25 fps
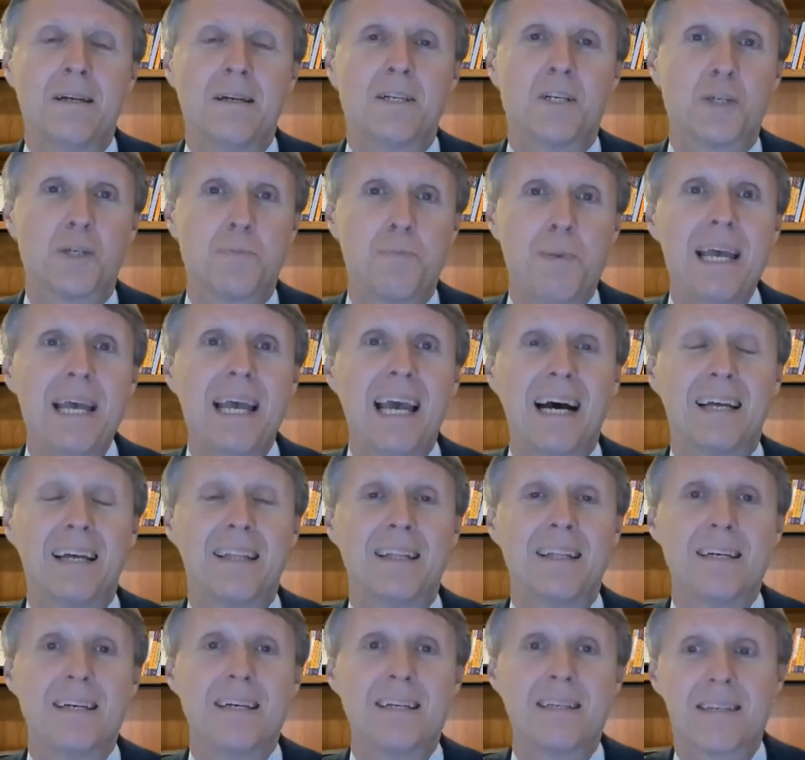to speak
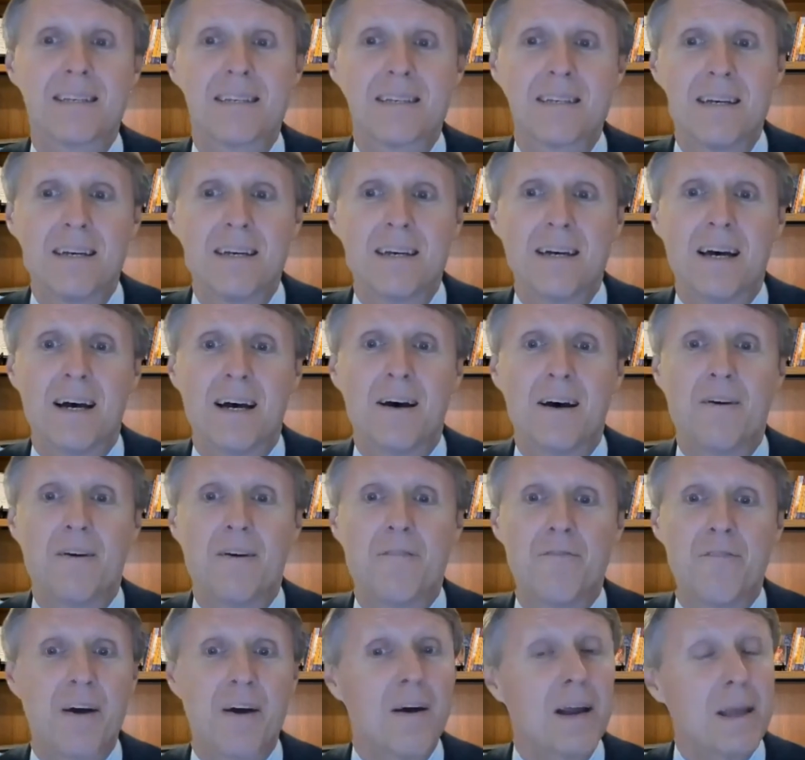on this uh,
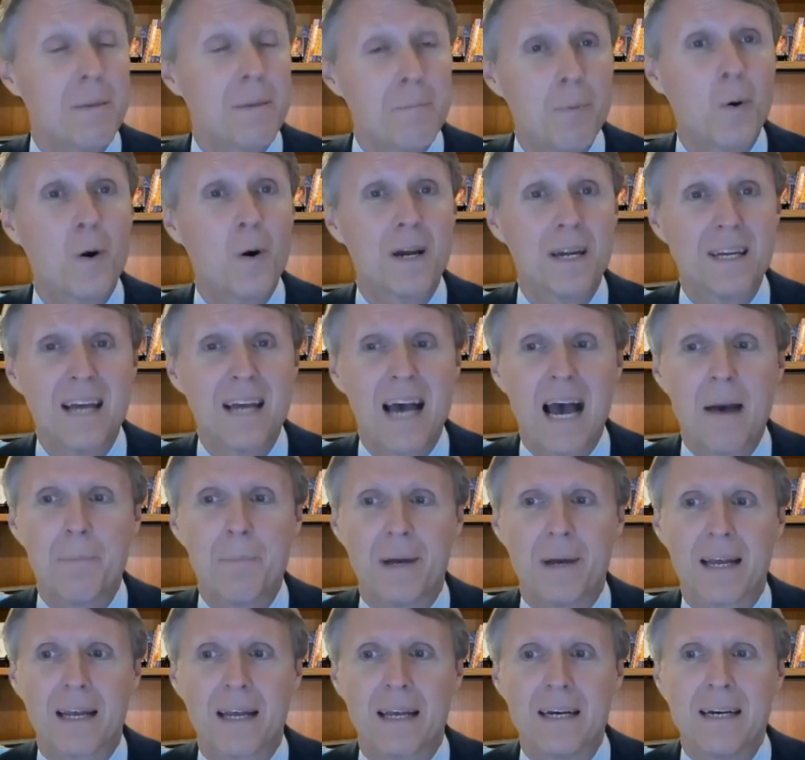very important
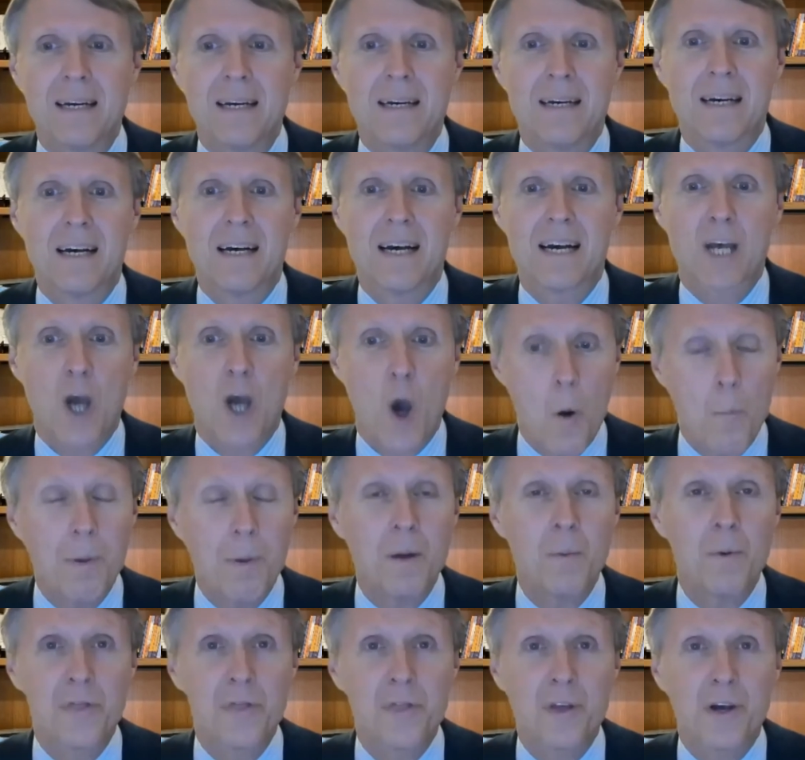topic, uh,
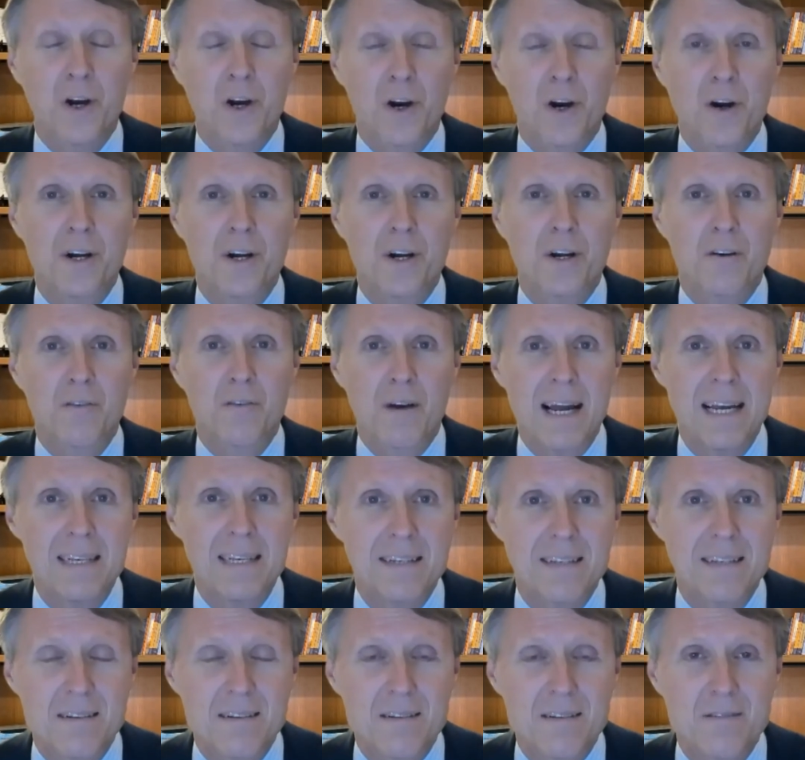coping with the current
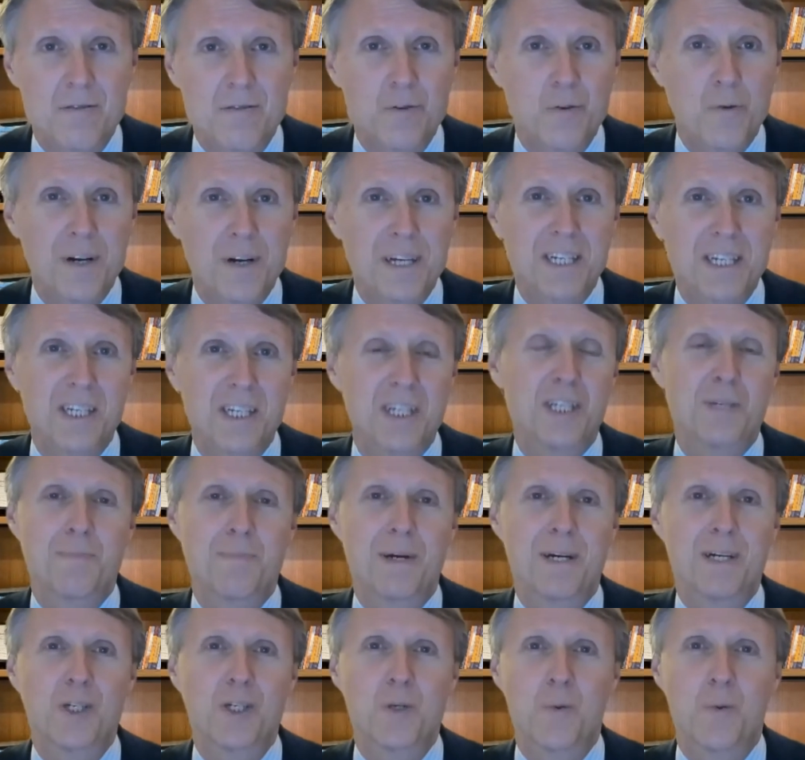crisis through Christian
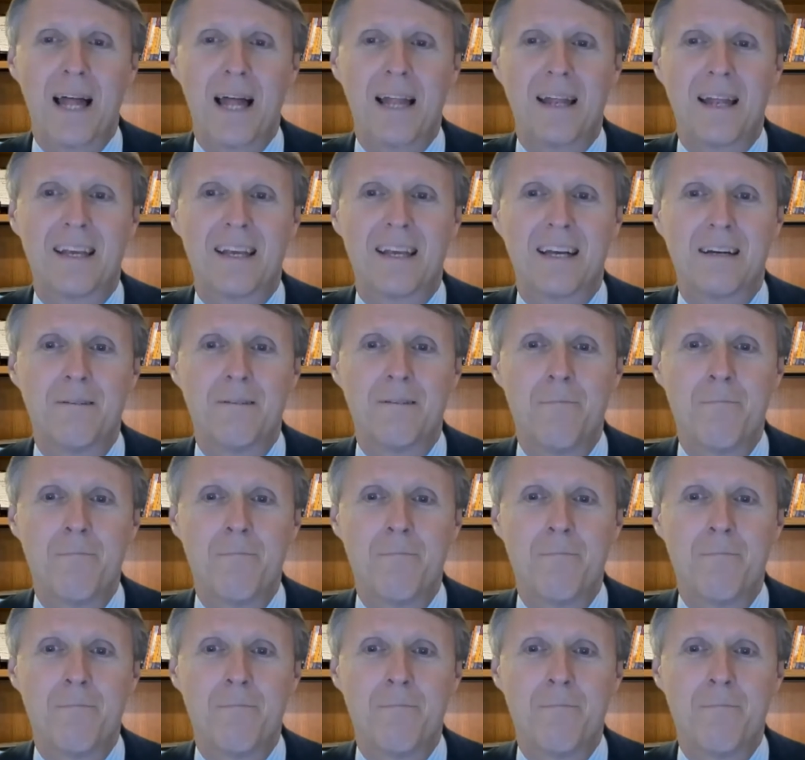spirituality.